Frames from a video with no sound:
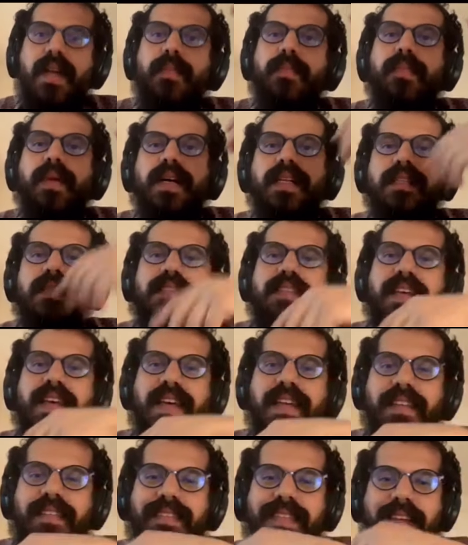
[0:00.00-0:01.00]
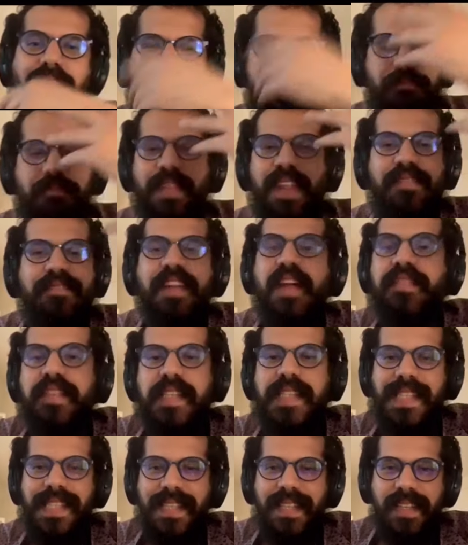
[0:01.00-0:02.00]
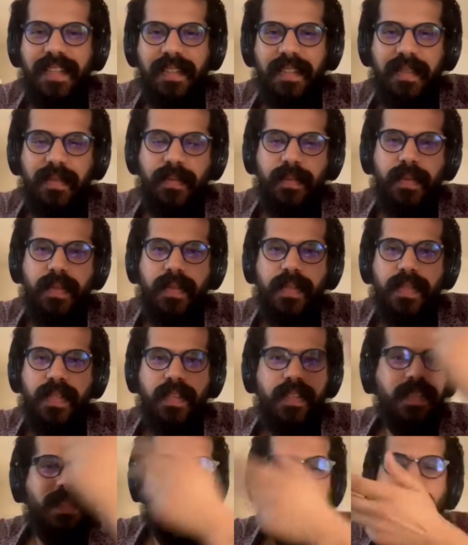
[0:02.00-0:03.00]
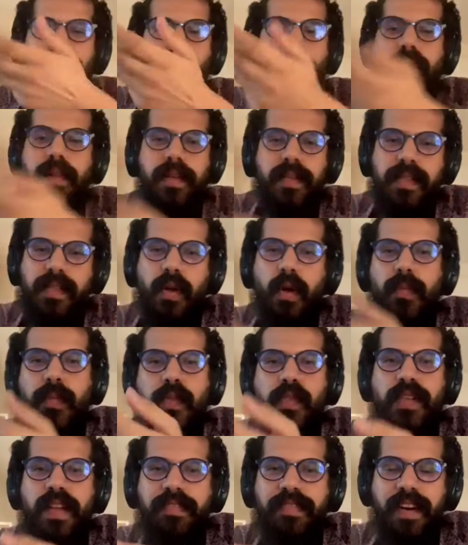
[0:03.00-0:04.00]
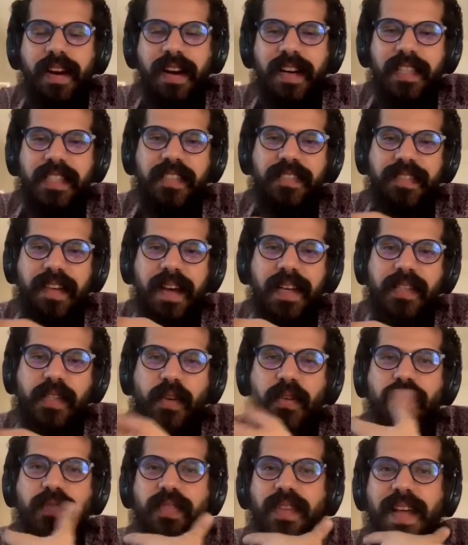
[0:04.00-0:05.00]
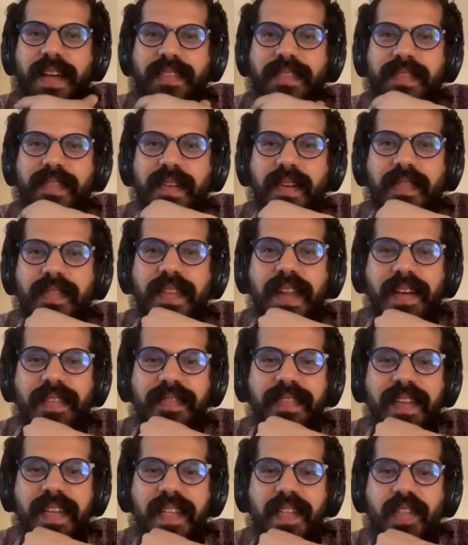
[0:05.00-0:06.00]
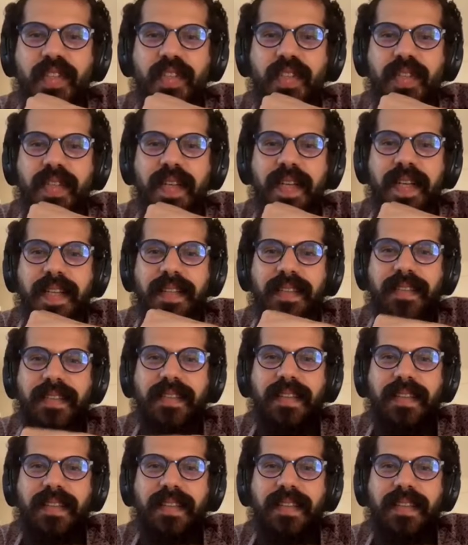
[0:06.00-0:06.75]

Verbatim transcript: but uh, they they've never seen it because there's never there's almost never artifacts of that of that village and.